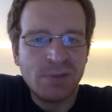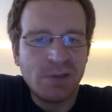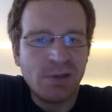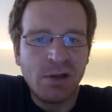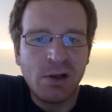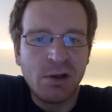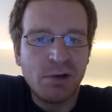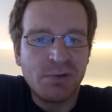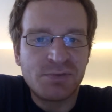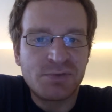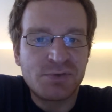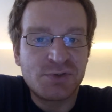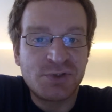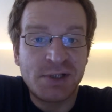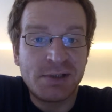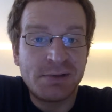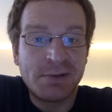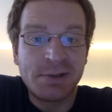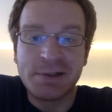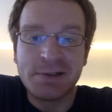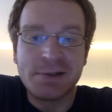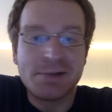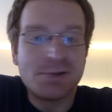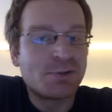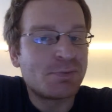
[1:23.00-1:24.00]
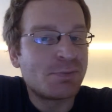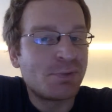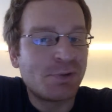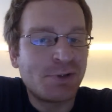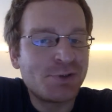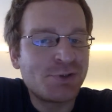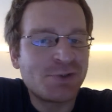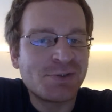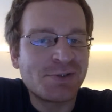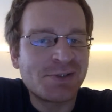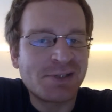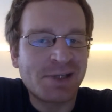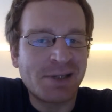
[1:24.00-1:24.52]
love, sharing, and
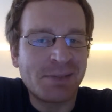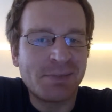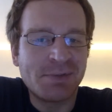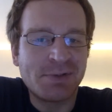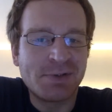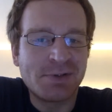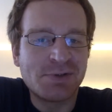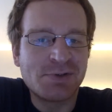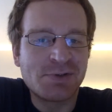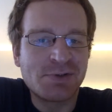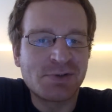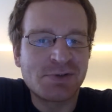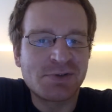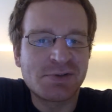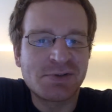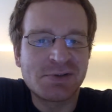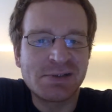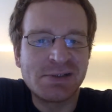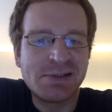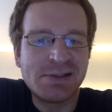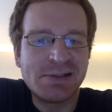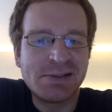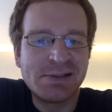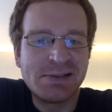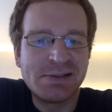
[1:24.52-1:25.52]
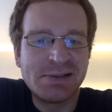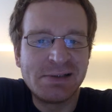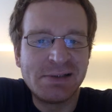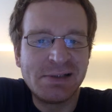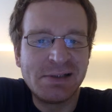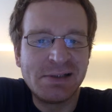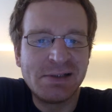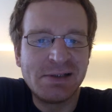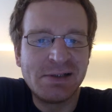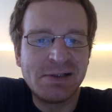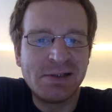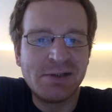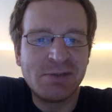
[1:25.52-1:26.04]
inspiration is happening just
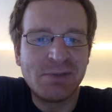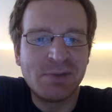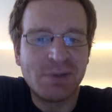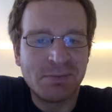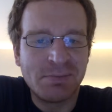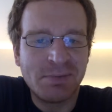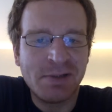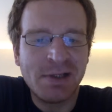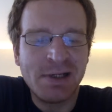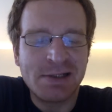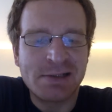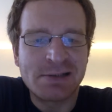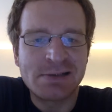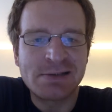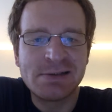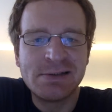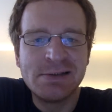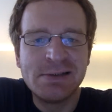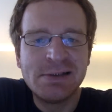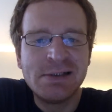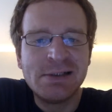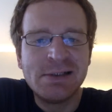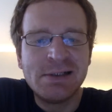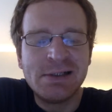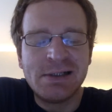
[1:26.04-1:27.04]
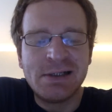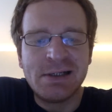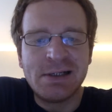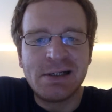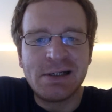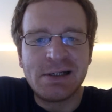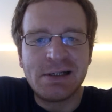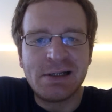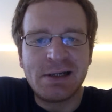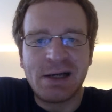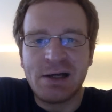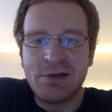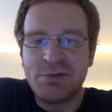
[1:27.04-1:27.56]
in one place.
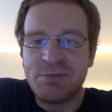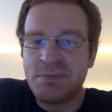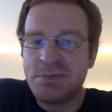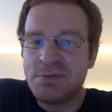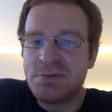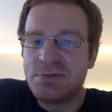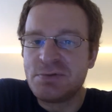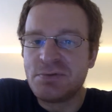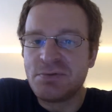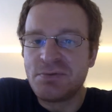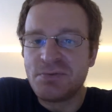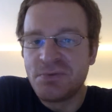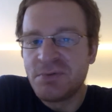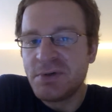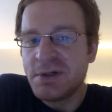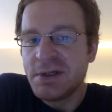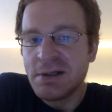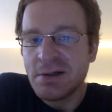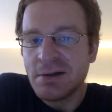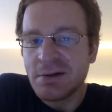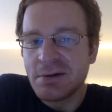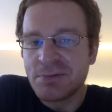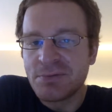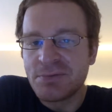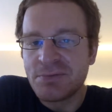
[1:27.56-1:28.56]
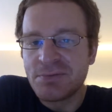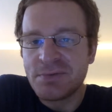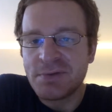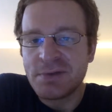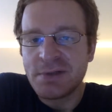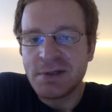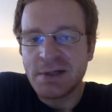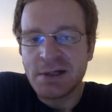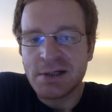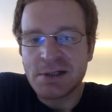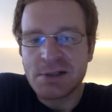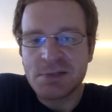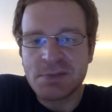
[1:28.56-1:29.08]
I've been to 3 of
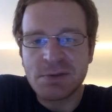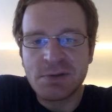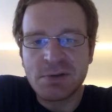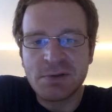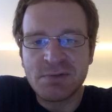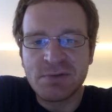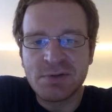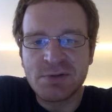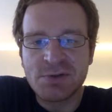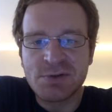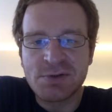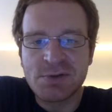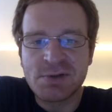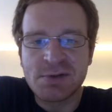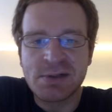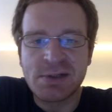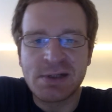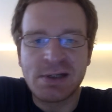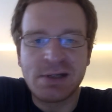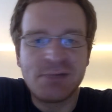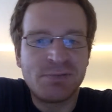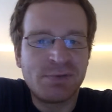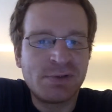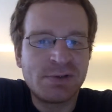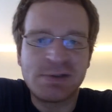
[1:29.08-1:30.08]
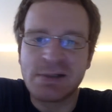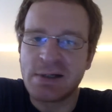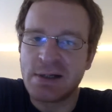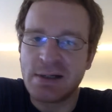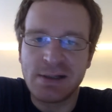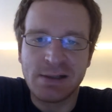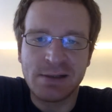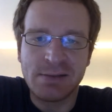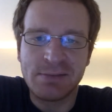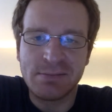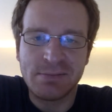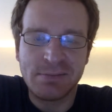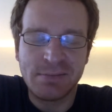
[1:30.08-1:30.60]
the ISB conventions, and every
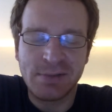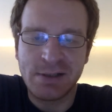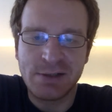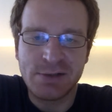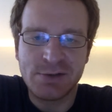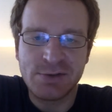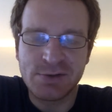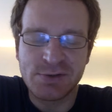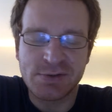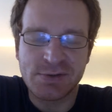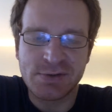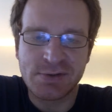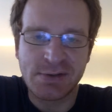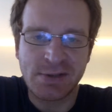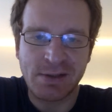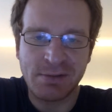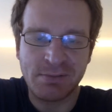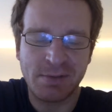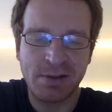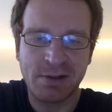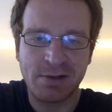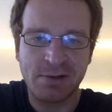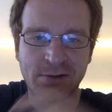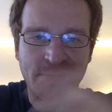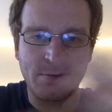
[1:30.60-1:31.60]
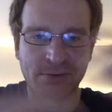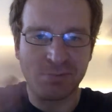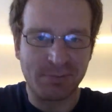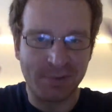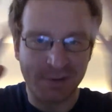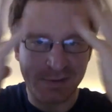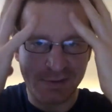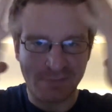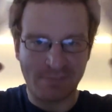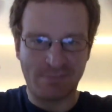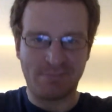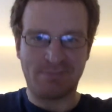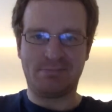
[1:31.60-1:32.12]
time I just came back home
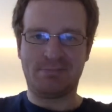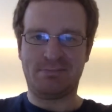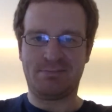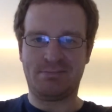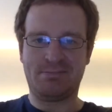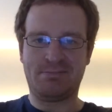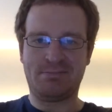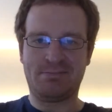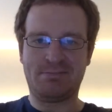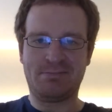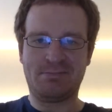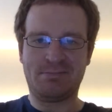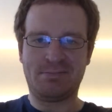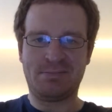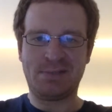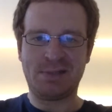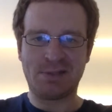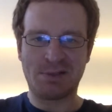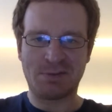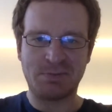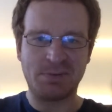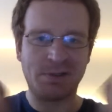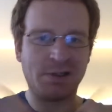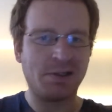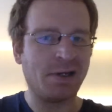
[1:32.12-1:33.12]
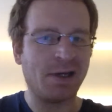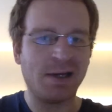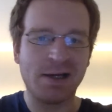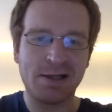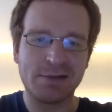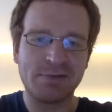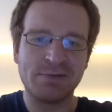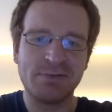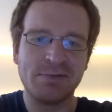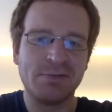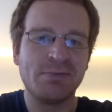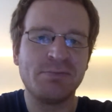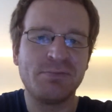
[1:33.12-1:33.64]
with this big
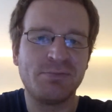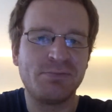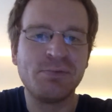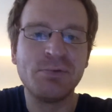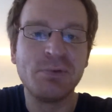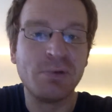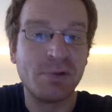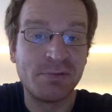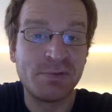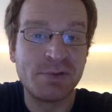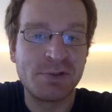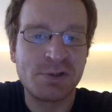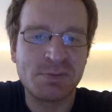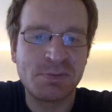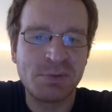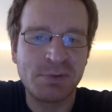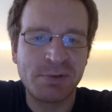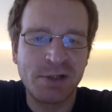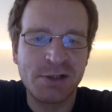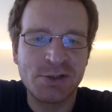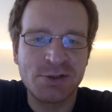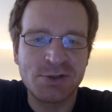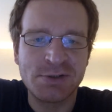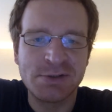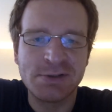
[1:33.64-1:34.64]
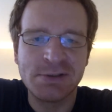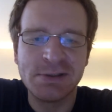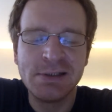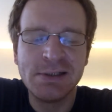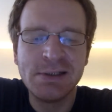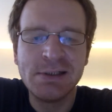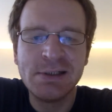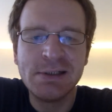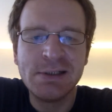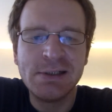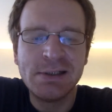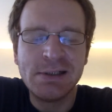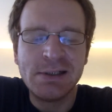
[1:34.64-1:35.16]
head full of inspiration,
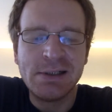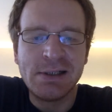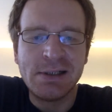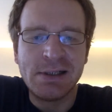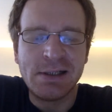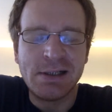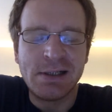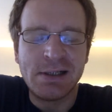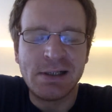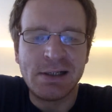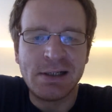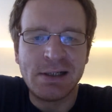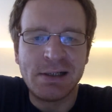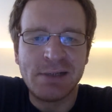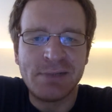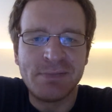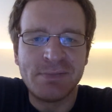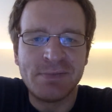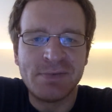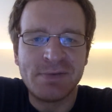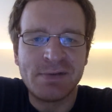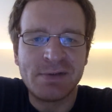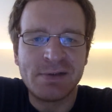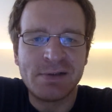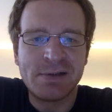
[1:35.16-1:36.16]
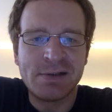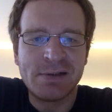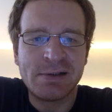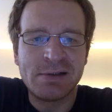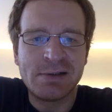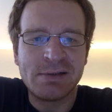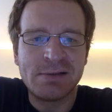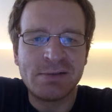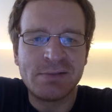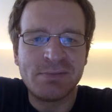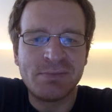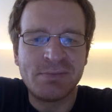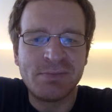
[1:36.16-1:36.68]
and
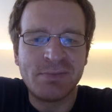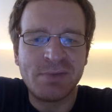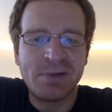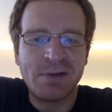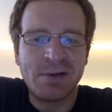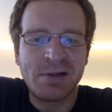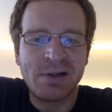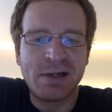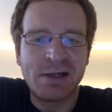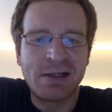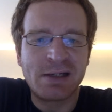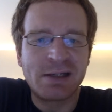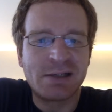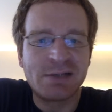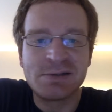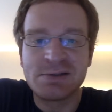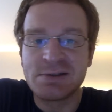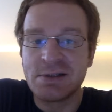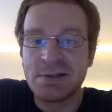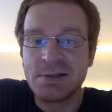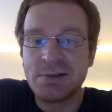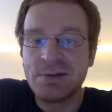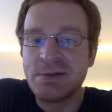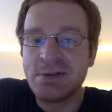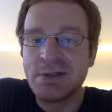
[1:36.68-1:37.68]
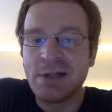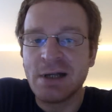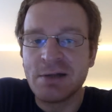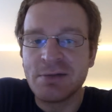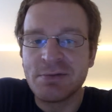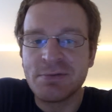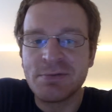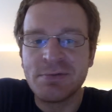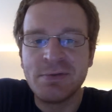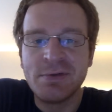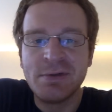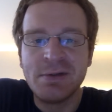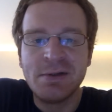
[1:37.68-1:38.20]
I can't tell you enough.